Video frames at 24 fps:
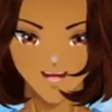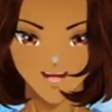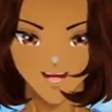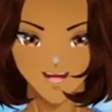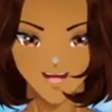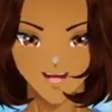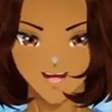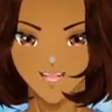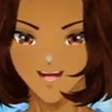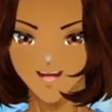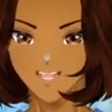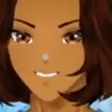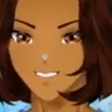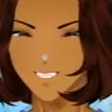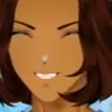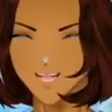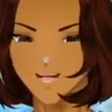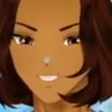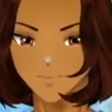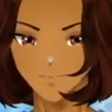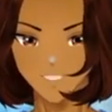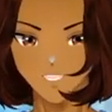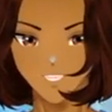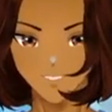It's like,
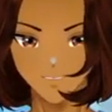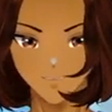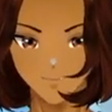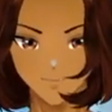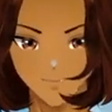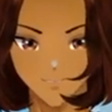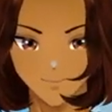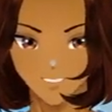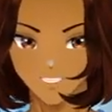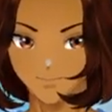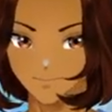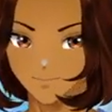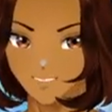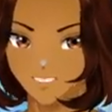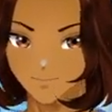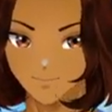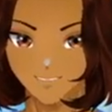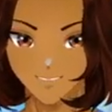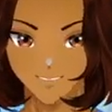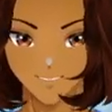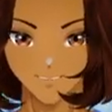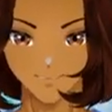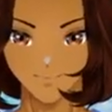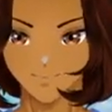oh, we're gonna do a one shot.
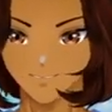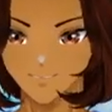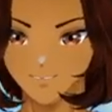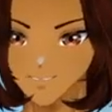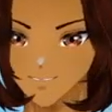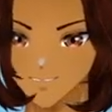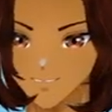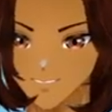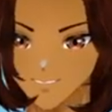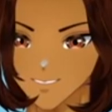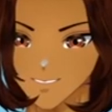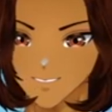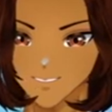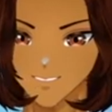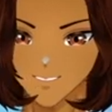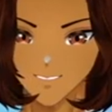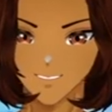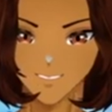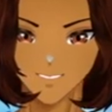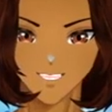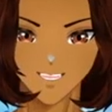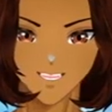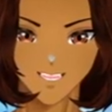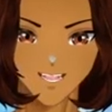Perfect.
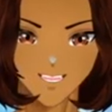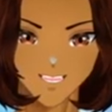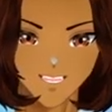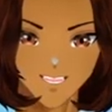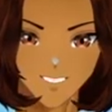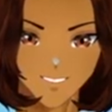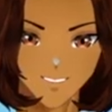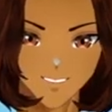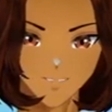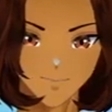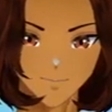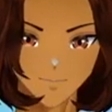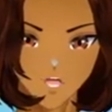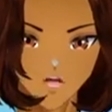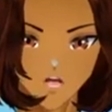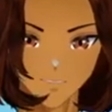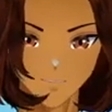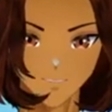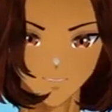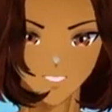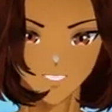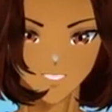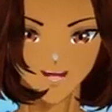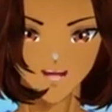This will probably
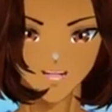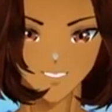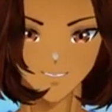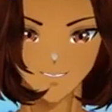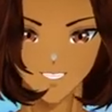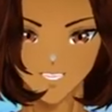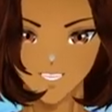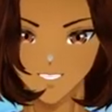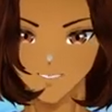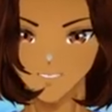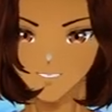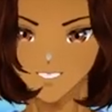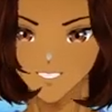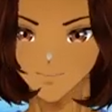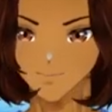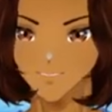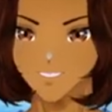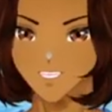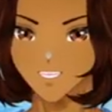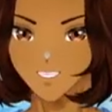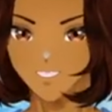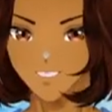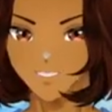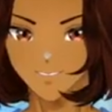be the like. It's like, look, we
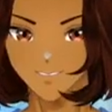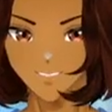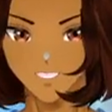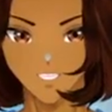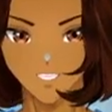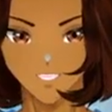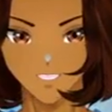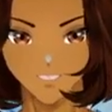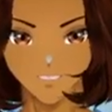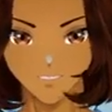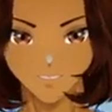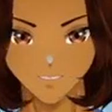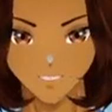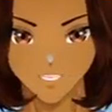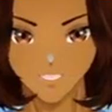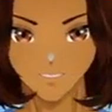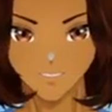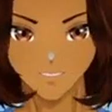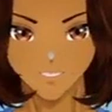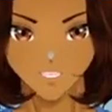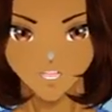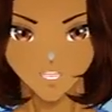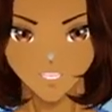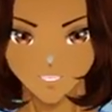could have did a
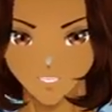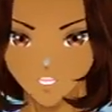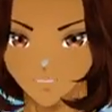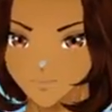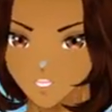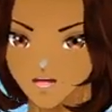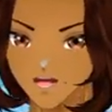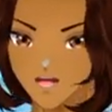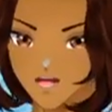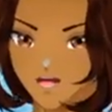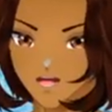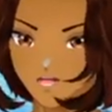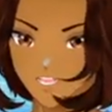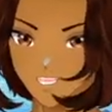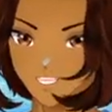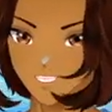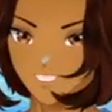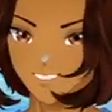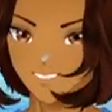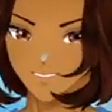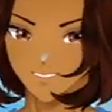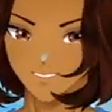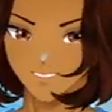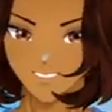completion. Like, oh my god,
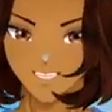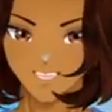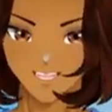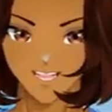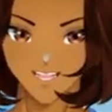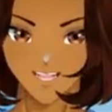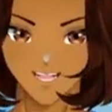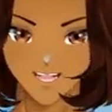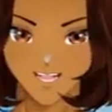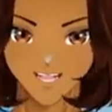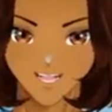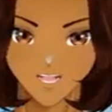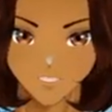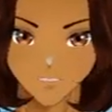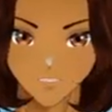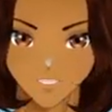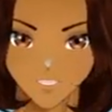what is